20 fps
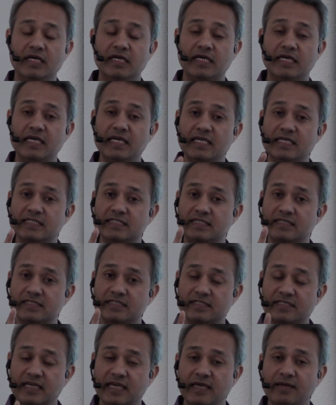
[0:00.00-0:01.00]
He is the
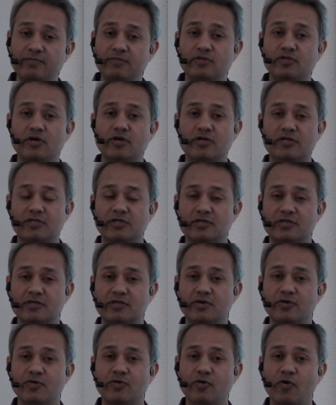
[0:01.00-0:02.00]
same
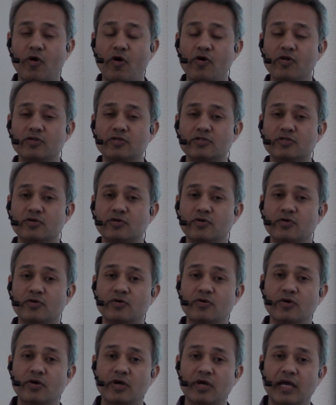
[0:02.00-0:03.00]
doctor who
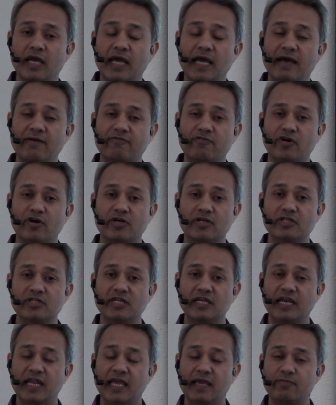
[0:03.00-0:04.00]
also have gotten
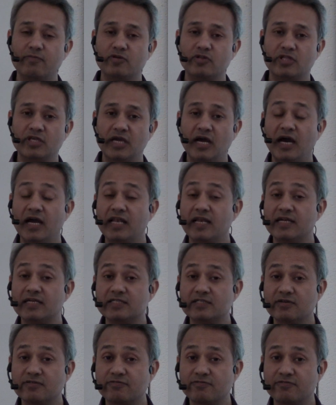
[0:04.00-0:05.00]
the name on the
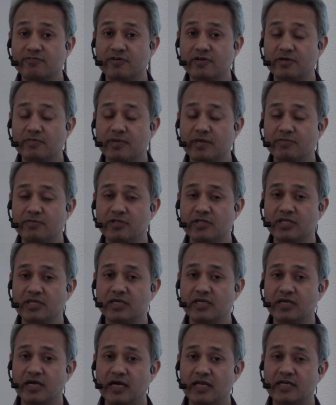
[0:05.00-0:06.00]
islets of remember
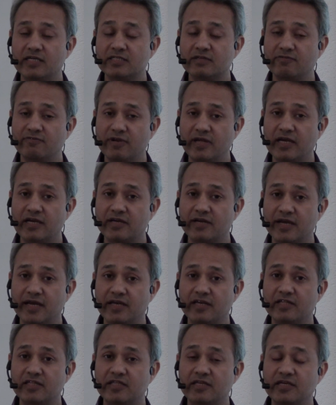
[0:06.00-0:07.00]
the islets of
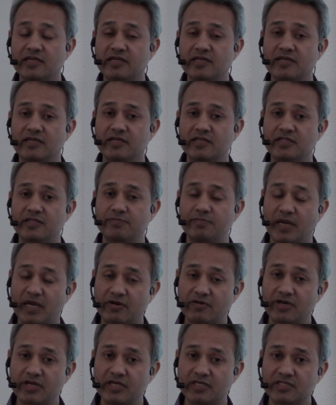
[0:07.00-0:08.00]
Langerhans in the in the
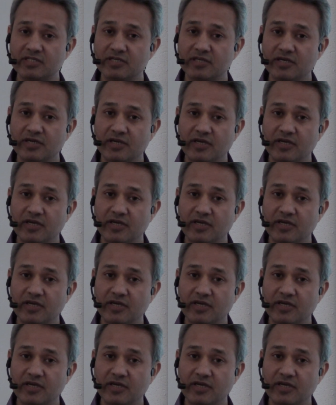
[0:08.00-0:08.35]
pancreas.